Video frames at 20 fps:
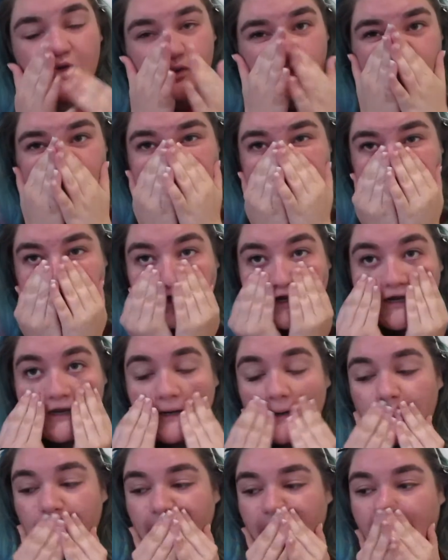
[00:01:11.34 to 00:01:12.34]
dry,
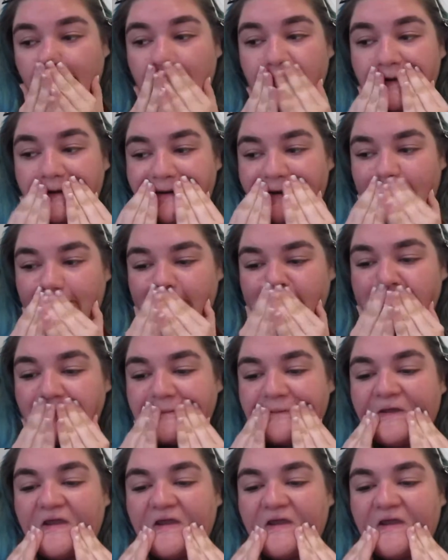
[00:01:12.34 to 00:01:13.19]
it's really good to just